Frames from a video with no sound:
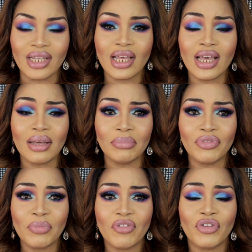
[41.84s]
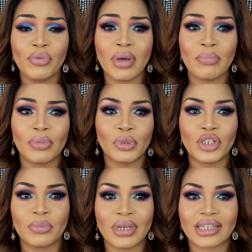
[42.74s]
If you remember,
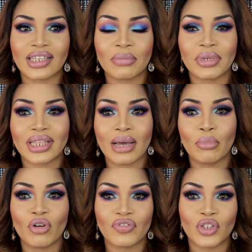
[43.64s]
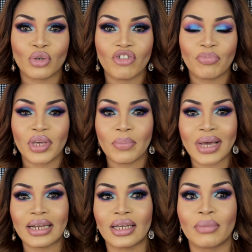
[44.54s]
Beauty Bay sent me that Morphe 12P
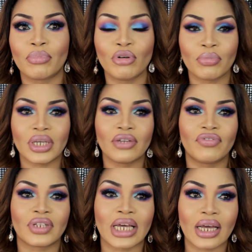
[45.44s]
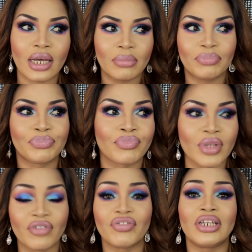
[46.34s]
palette and put me in for that
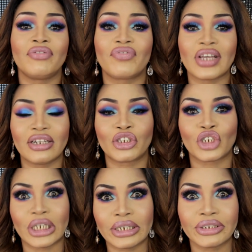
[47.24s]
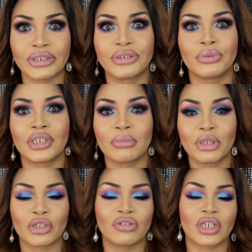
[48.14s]
Feeling Fearless challenge, and they wanted me
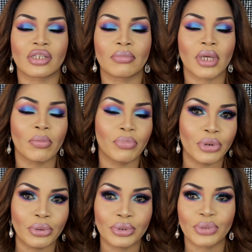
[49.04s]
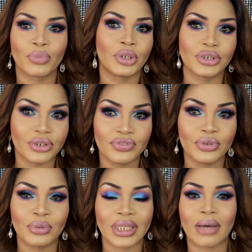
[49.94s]
to create something bold and
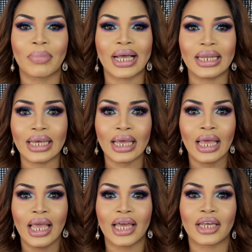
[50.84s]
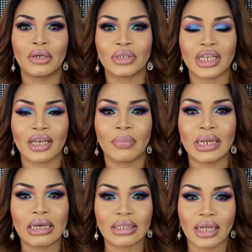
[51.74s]
wonderful with that palette. And I looked at that
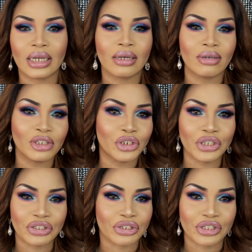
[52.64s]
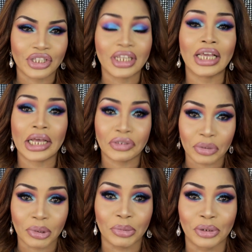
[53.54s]
palette, I was like, Lord Jesus, it has
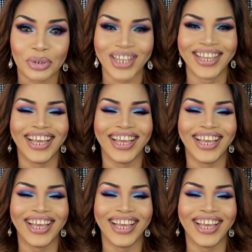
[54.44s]
to be bold.